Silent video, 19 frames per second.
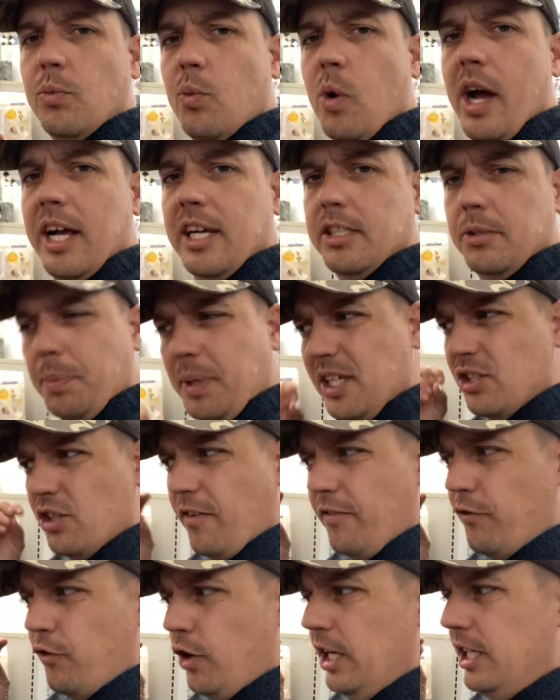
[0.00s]
why is because
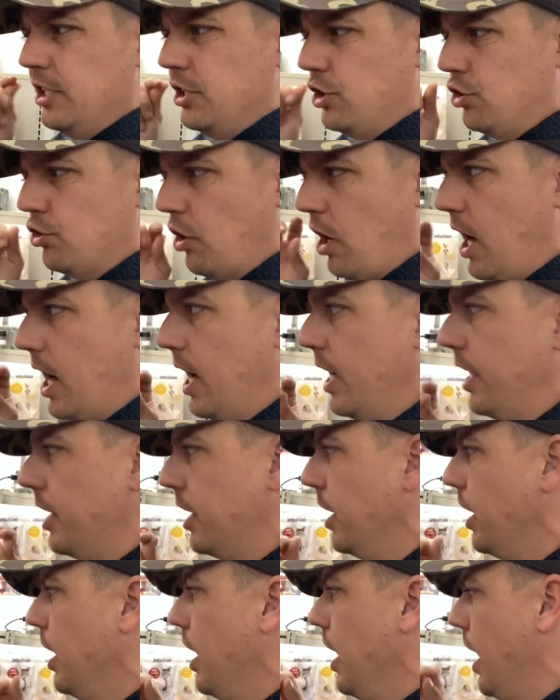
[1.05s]
they're freeze dried
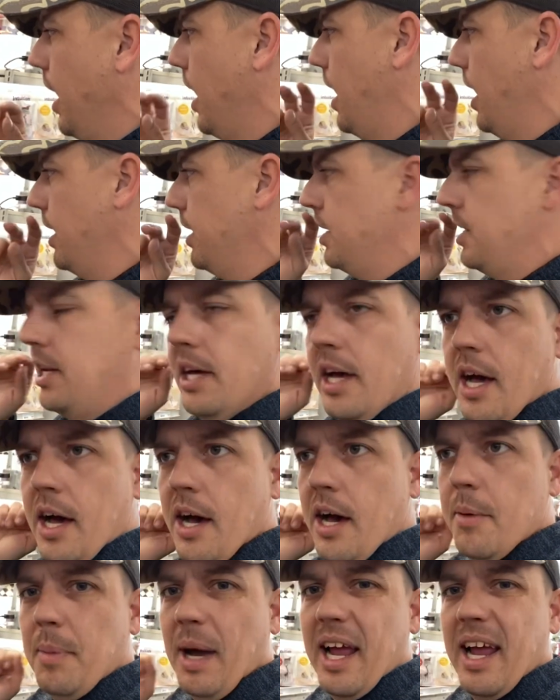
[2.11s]
and
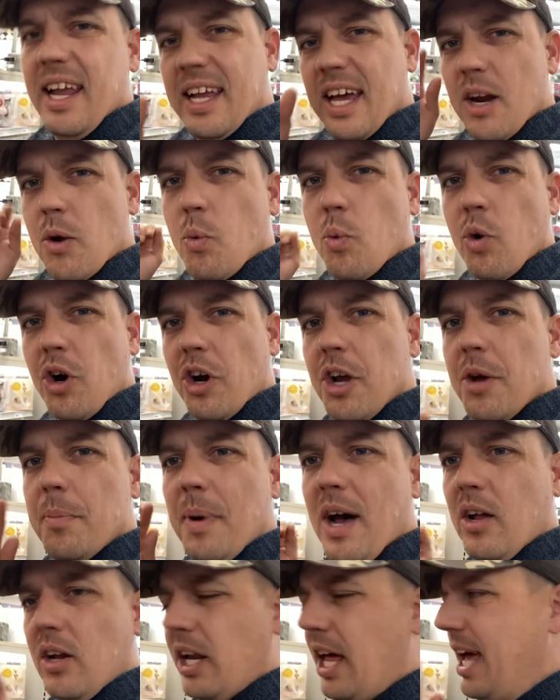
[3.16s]
um, I ain't got to worry
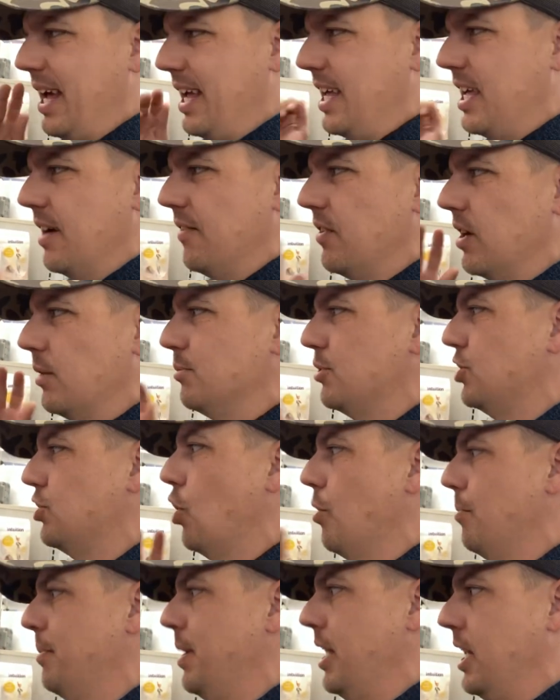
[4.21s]
about like giving them
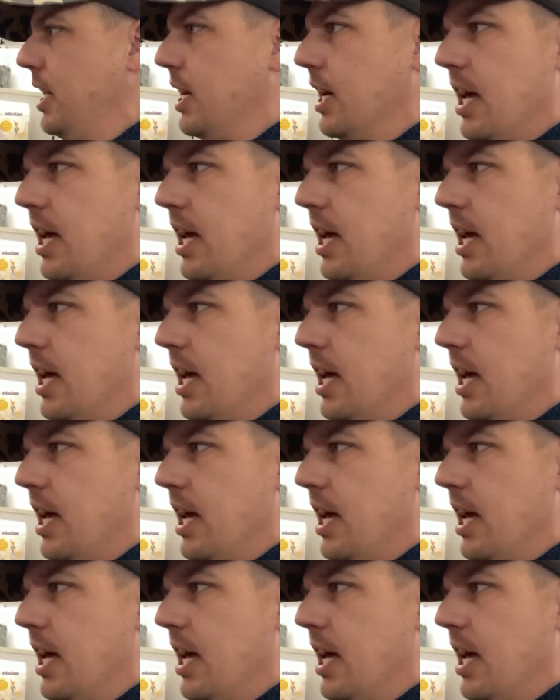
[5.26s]
so many.